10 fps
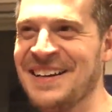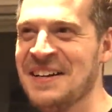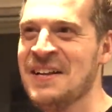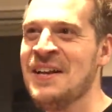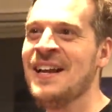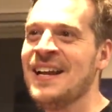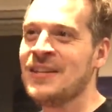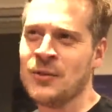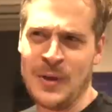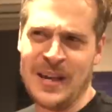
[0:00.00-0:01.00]
to
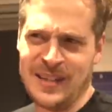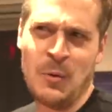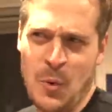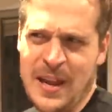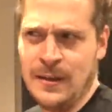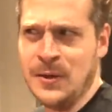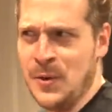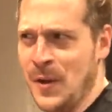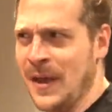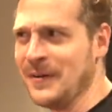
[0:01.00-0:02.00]
auction off to
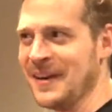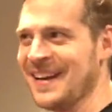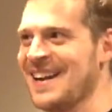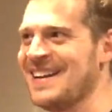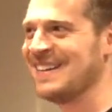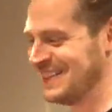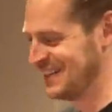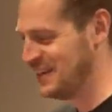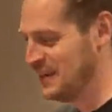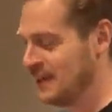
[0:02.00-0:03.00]
raise funds for St. Jude.